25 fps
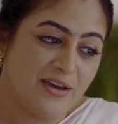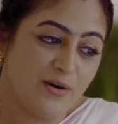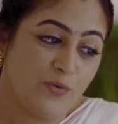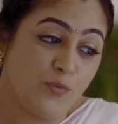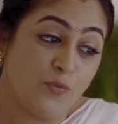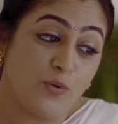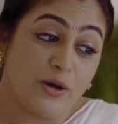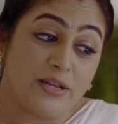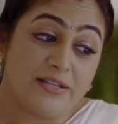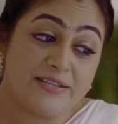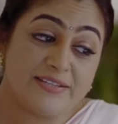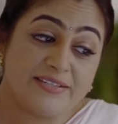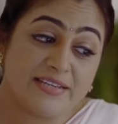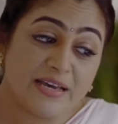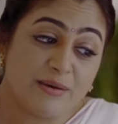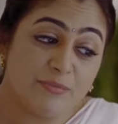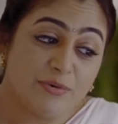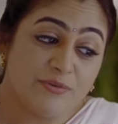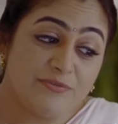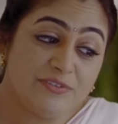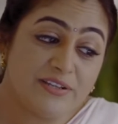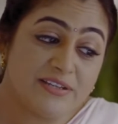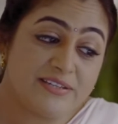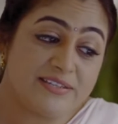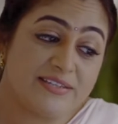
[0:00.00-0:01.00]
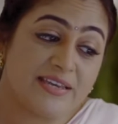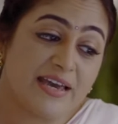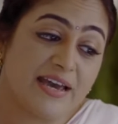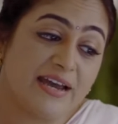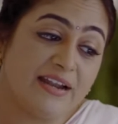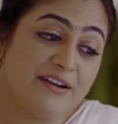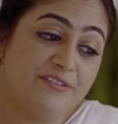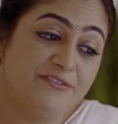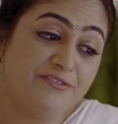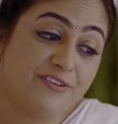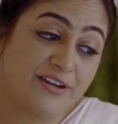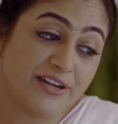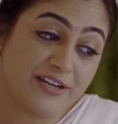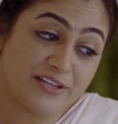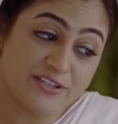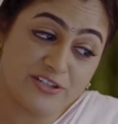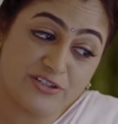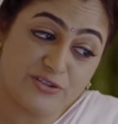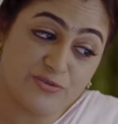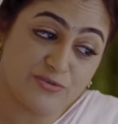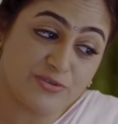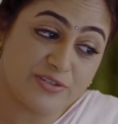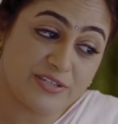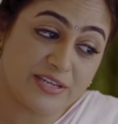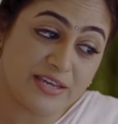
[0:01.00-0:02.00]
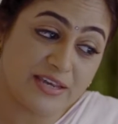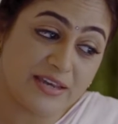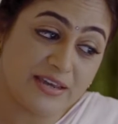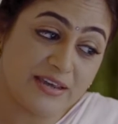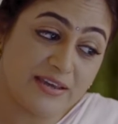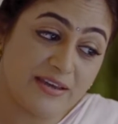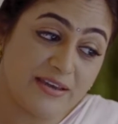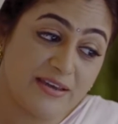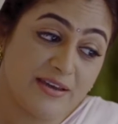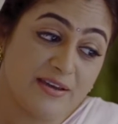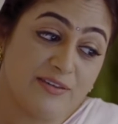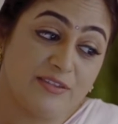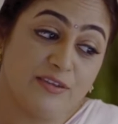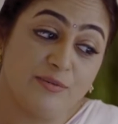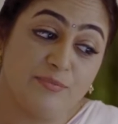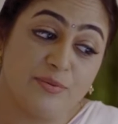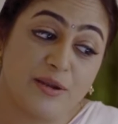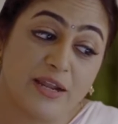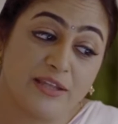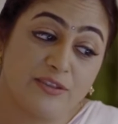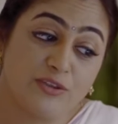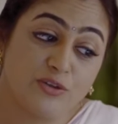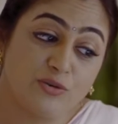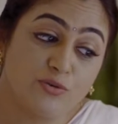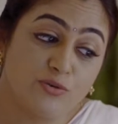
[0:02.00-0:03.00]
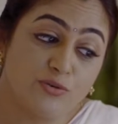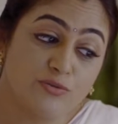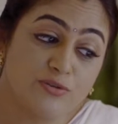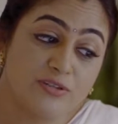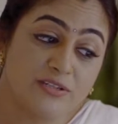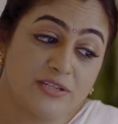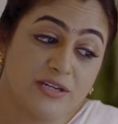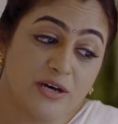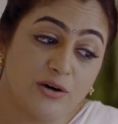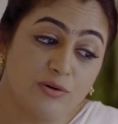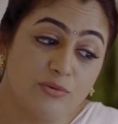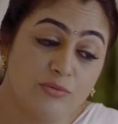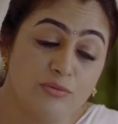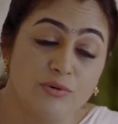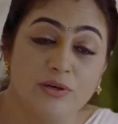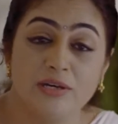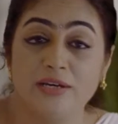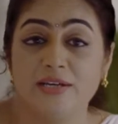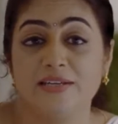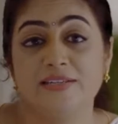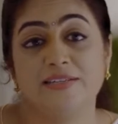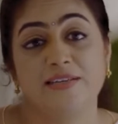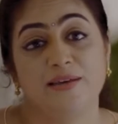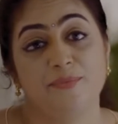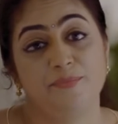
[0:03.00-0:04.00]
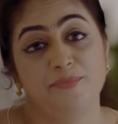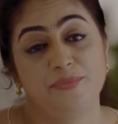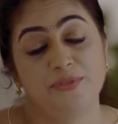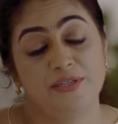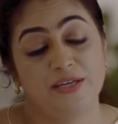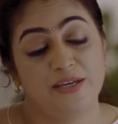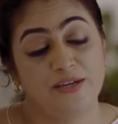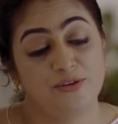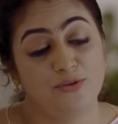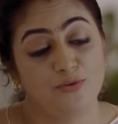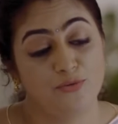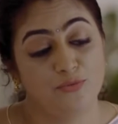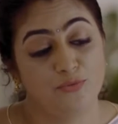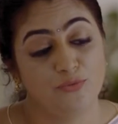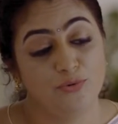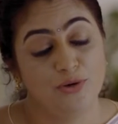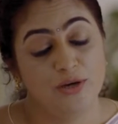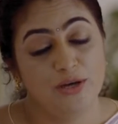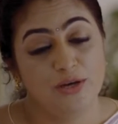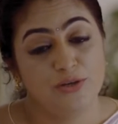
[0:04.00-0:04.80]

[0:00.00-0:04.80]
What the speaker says: While some of the sad friends do say, the breath goes now, some say no.